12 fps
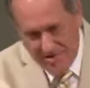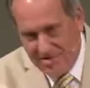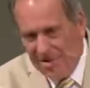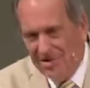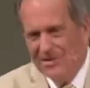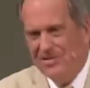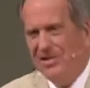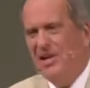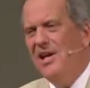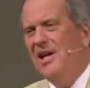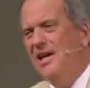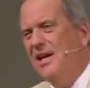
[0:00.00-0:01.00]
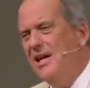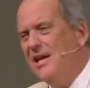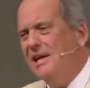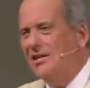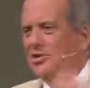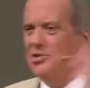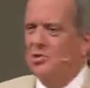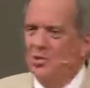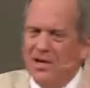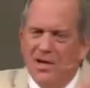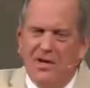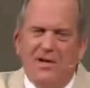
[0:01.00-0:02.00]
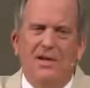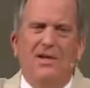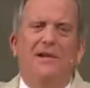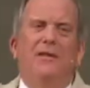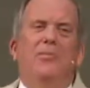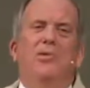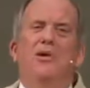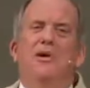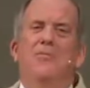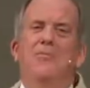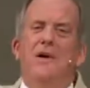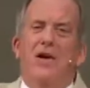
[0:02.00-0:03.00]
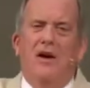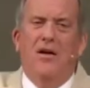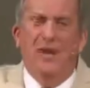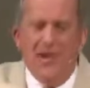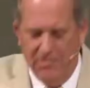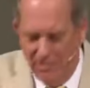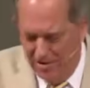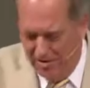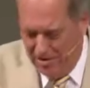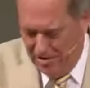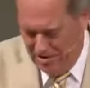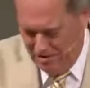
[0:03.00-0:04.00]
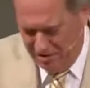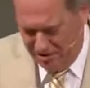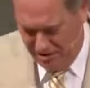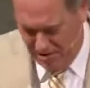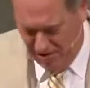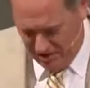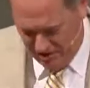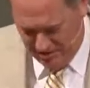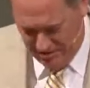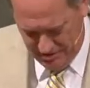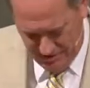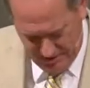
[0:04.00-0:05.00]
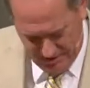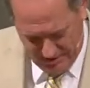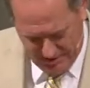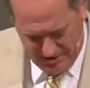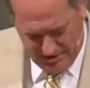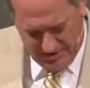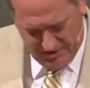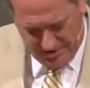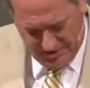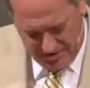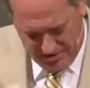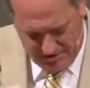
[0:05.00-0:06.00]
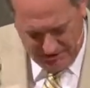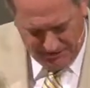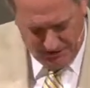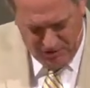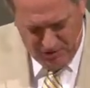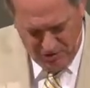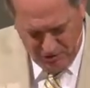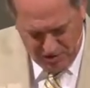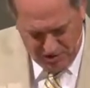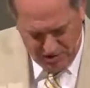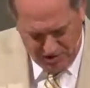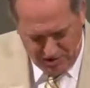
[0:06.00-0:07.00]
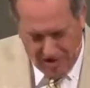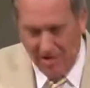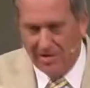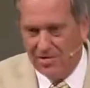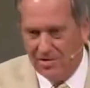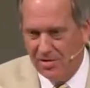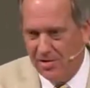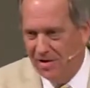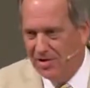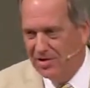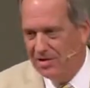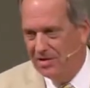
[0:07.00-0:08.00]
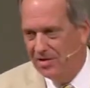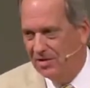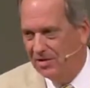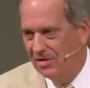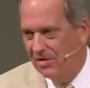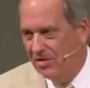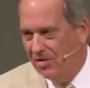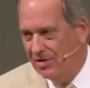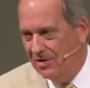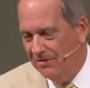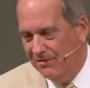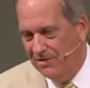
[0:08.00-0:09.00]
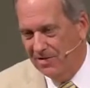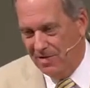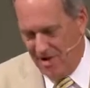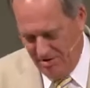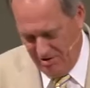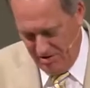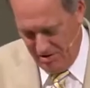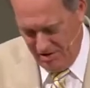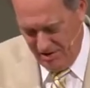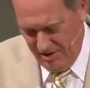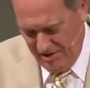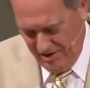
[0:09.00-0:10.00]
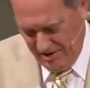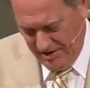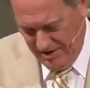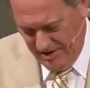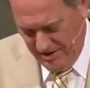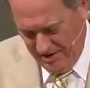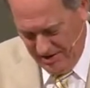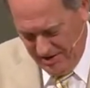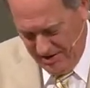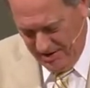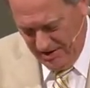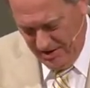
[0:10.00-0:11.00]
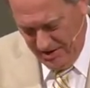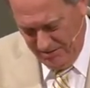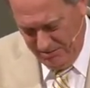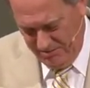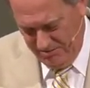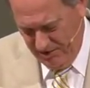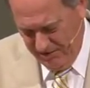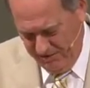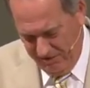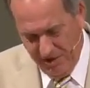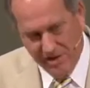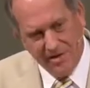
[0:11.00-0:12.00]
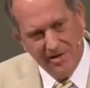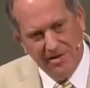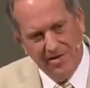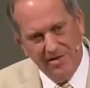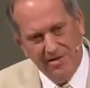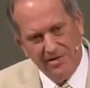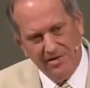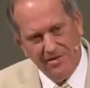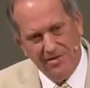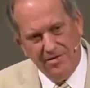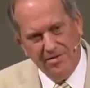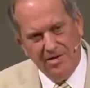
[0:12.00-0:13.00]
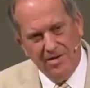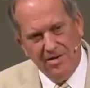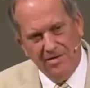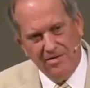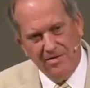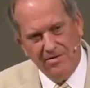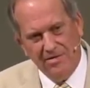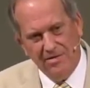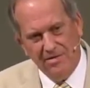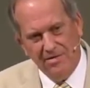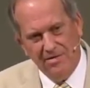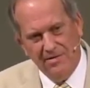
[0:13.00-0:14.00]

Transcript: just eating and drinking and being merry with no thought to the confusion and consternation and grief and terror that they had inflicted on others.